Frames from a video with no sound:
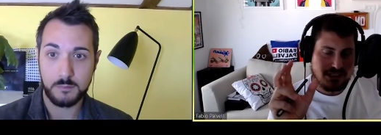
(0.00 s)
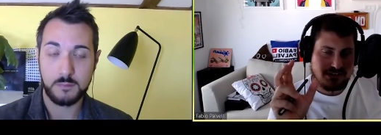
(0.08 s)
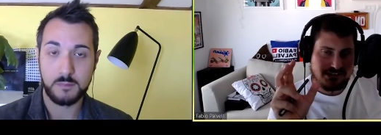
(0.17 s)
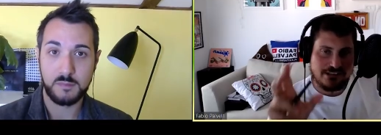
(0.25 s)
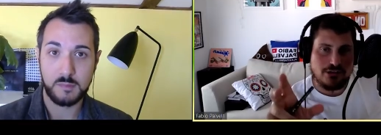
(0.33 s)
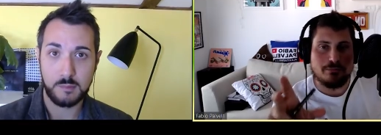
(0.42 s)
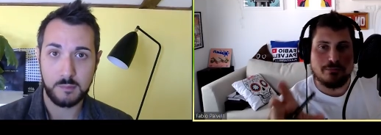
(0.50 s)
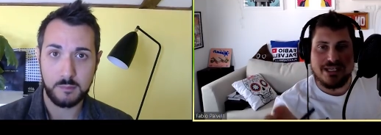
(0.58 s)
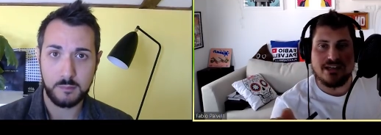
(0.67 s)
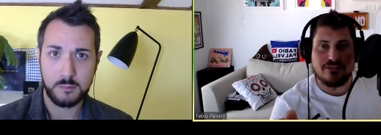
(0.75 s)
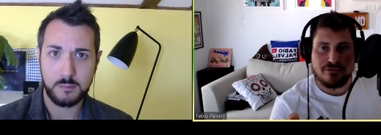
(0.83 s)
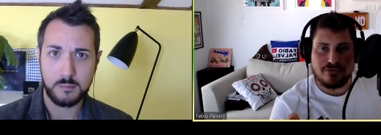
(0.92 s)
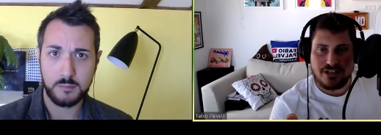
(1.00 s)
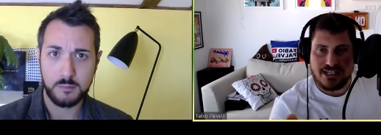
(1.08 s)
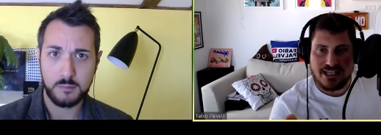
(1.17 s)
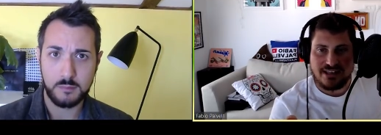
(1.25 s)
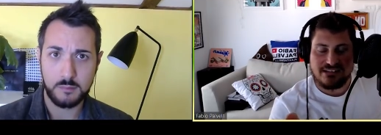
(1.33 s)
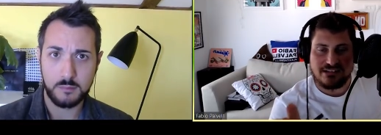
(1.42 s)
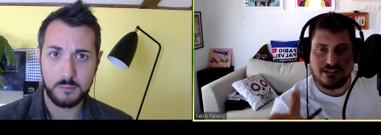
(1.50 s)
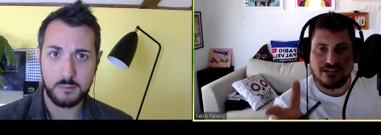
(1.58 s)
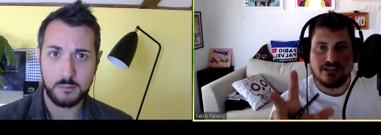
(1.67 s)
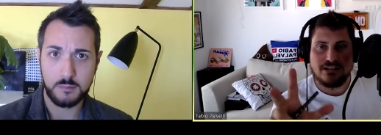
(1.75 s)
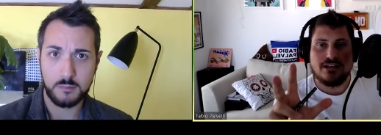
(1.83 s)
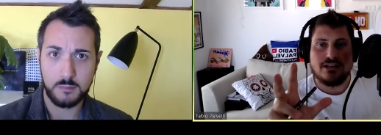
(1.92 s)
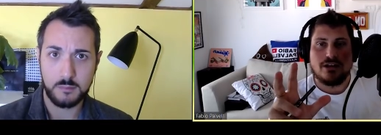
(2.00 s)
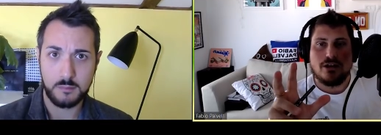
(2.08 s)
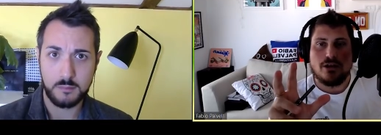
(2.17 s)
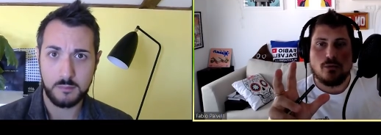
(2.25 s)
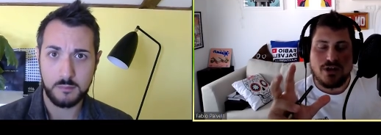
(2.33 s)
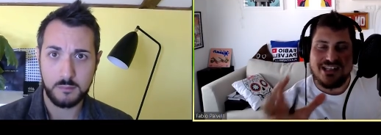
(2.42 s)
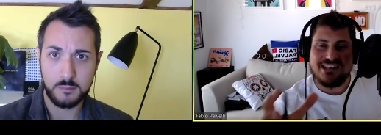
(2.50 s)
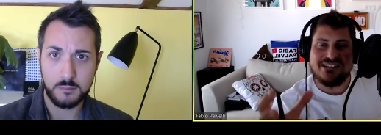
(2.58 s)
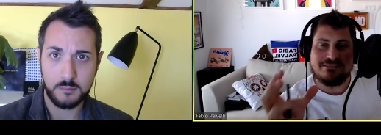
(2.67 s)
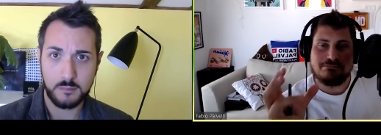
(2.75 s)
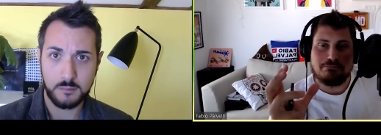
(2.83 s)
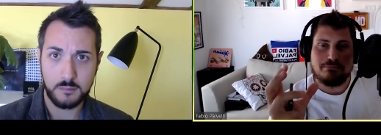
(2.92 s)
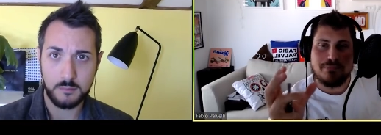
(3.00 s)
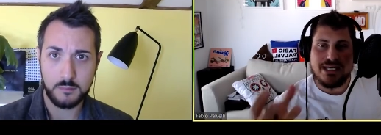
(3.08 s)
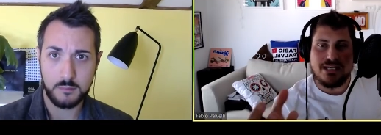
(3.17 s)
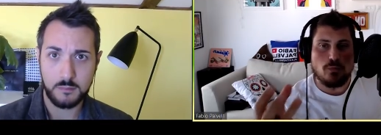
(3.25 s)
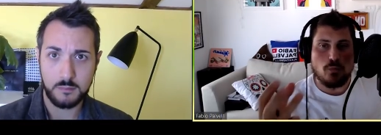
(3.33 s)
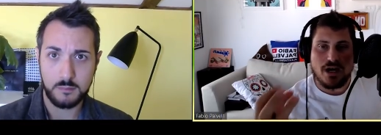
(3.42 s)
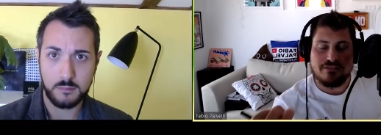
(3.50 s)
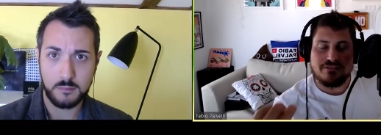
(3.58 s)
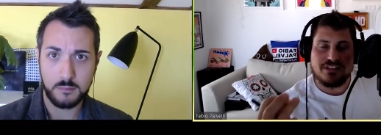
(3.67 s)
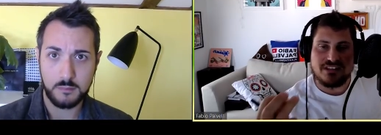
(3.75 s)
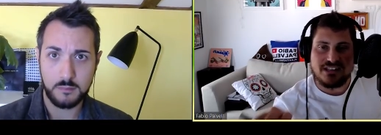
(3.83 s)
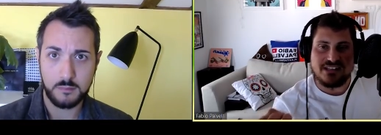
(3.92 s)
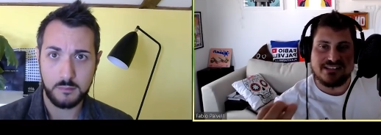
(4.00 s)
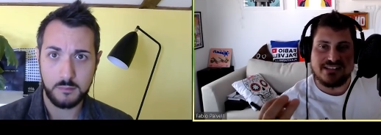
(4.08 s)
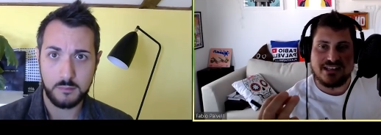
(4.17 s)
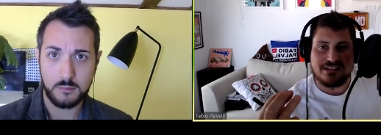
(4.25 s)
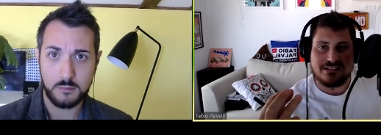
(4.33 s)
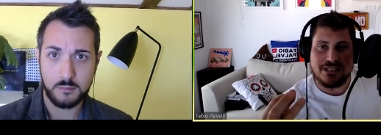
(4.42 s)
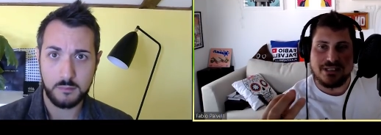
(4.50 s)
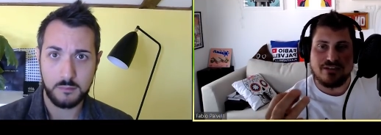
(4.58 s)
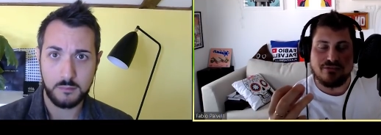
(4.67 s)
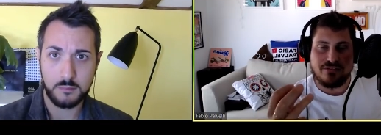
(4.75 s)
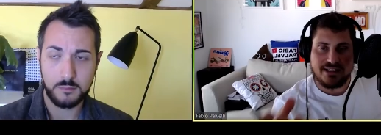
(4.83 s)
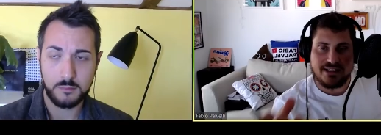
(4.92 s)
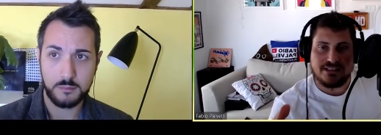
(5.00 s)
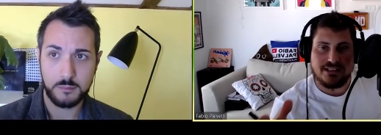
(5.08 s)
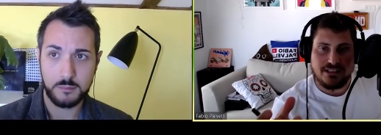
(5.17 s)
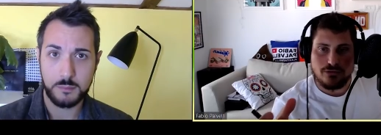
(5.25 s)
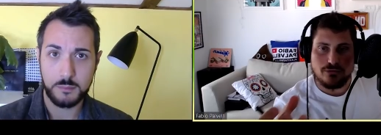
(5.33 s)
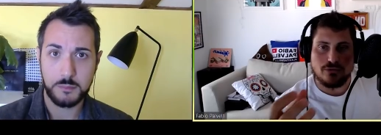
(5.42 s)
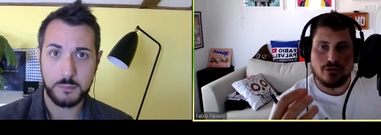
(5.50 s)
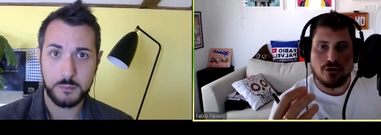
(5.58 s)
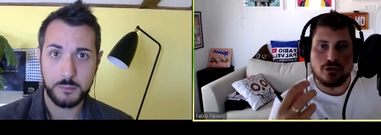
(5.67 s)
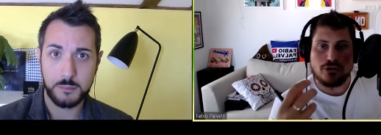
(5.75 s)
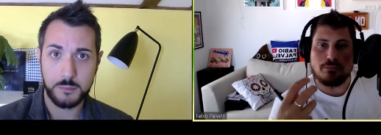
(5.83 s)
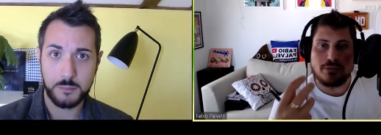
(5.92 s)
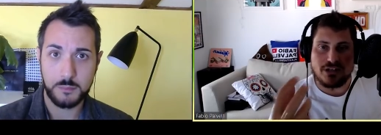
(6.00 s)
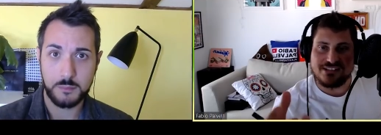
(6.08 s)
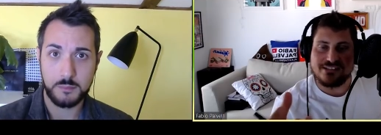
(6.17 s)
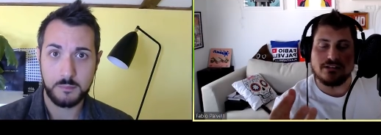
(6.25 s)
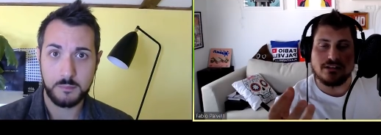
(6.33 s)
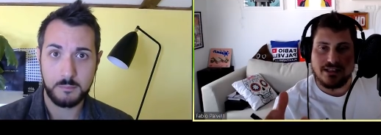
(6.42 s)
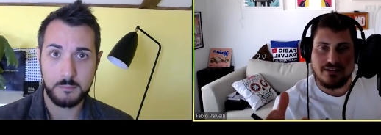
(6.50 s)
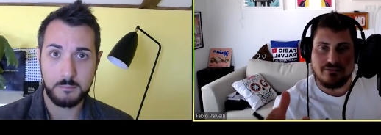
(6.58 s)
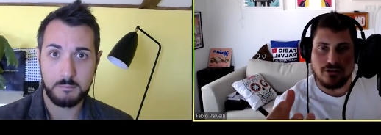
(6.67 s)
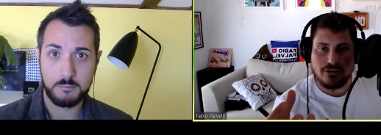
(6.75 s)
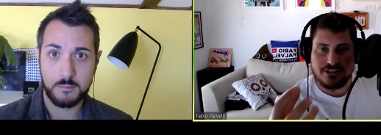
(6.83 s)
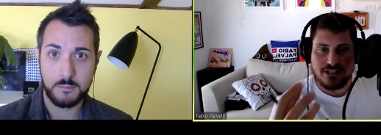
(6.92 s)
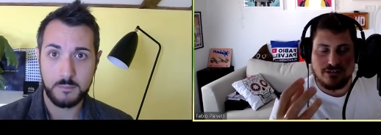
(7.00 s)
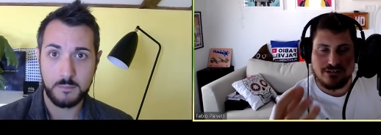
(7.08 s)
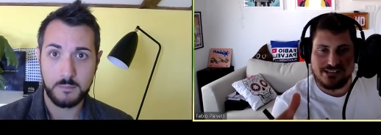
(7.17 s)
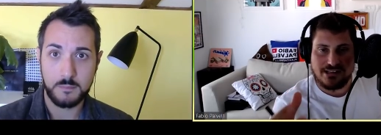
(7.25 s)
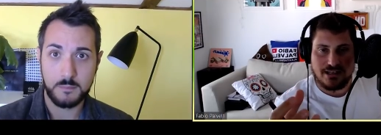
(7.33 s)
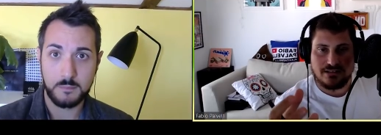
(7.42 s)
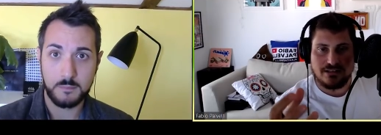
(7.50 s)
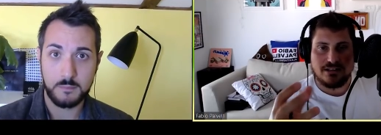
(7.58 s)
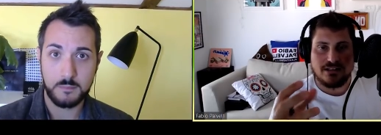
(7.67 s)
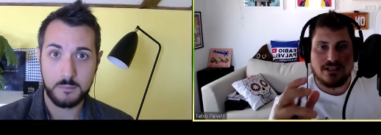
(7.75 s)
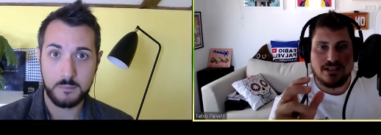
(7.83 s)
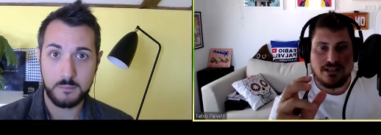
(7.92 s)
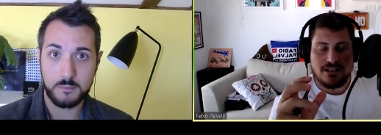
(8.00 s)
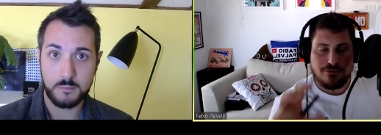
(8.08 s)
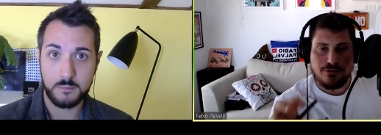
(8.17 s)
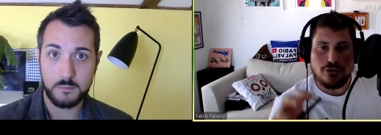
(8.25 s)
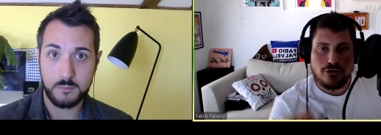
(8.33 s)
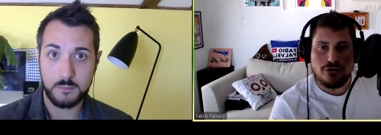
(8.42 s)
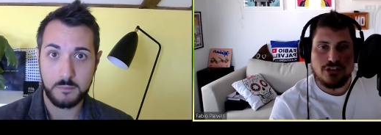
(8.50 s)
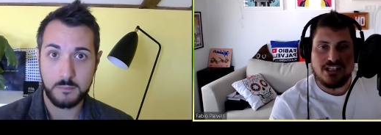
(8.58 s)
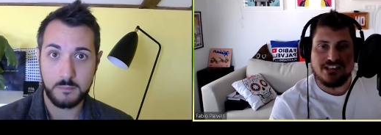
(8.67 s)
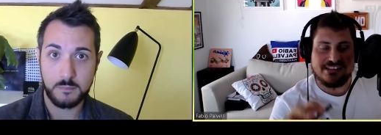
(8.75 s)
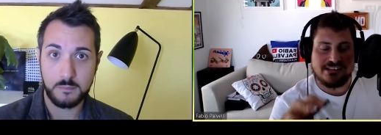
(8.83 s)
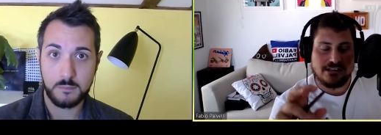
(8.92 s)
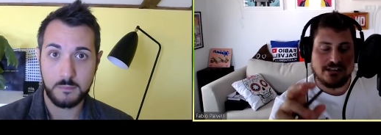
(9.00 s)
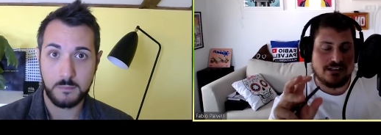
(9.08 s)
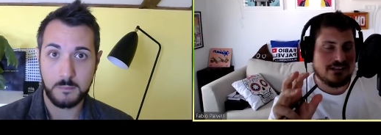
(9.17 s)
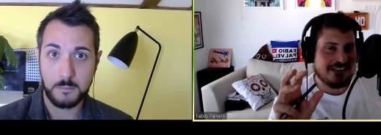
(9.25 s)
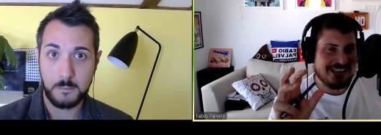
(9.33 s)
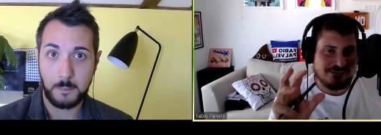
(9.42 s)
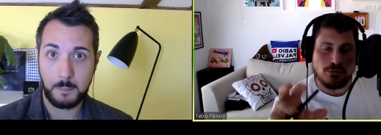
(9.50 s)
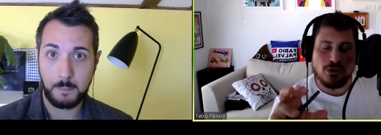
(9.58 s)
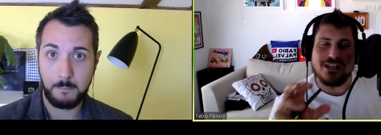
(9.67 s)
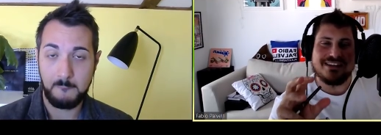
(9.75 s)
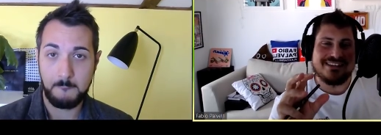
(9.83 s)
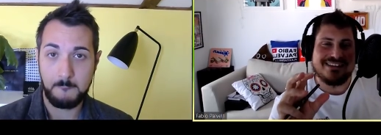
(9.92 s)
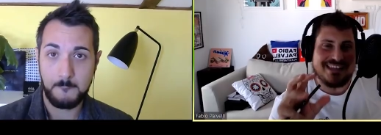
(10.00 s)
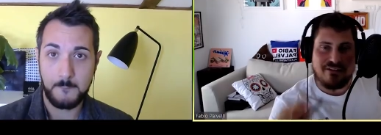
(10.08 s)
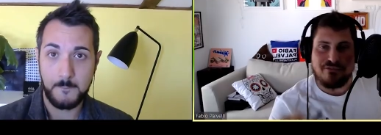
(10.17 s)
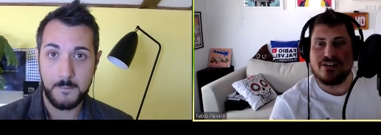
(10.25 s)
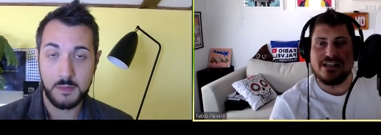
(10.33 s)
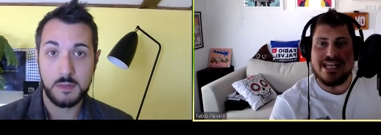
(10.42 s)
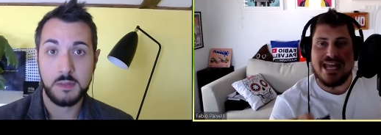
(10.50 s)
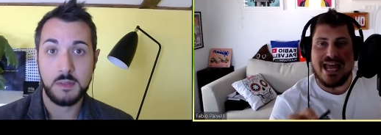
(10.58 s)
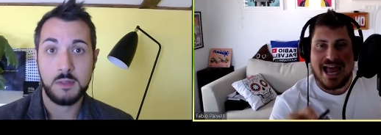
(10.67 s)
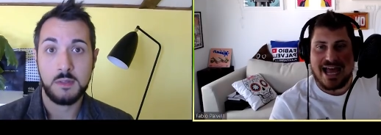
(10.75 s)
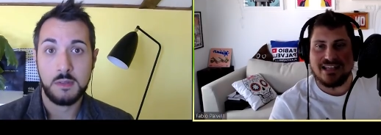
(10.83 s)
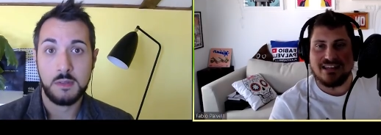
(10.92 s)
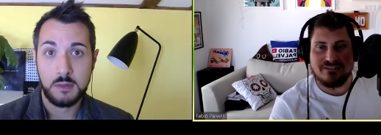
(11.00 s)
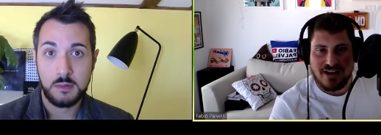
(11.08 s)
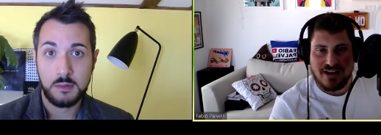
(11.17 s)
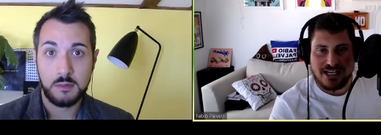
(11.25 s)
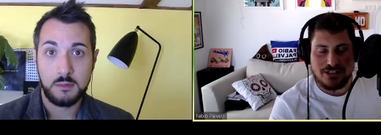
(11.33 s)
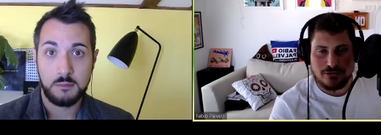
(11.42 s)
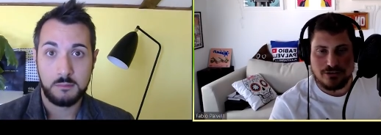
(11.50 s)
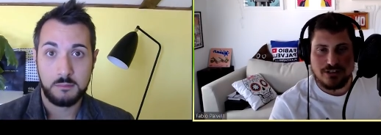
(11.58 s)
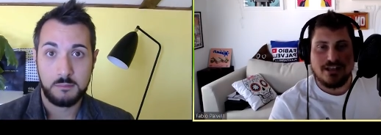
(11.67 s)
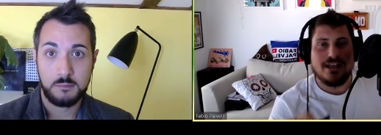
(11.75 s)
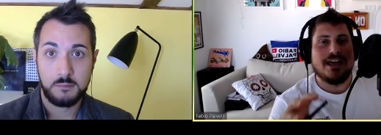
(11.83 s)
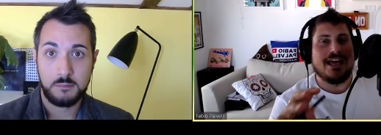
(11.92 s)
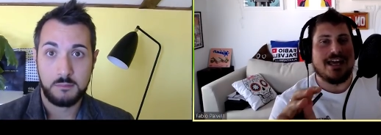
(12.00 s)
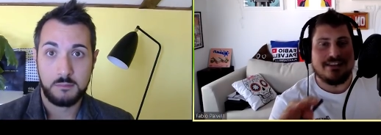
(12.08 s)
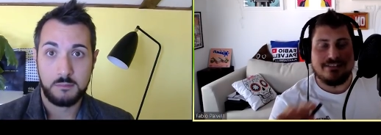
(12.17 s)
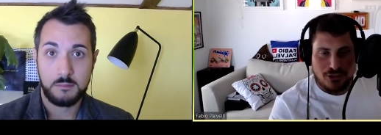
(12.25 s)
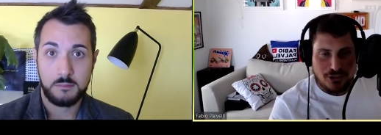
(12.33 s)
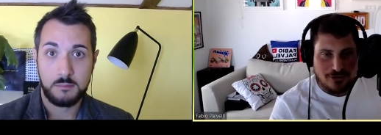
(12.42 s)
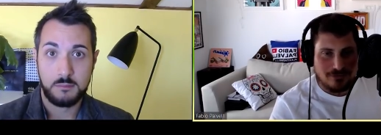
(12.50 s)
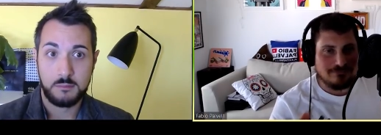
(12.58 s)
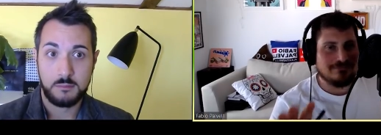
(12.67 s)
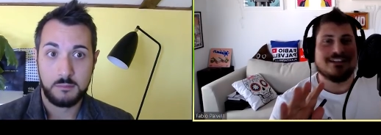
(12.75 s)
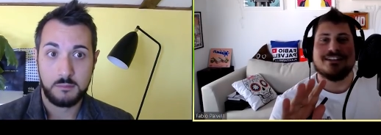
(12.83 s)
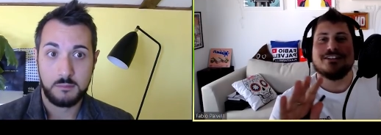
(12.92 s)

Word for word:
Speaker 1: because you being a freelancer, what is being one of the things that has been affecting you on a personal level that you said, if you do this, this will definitely add value? And, you know,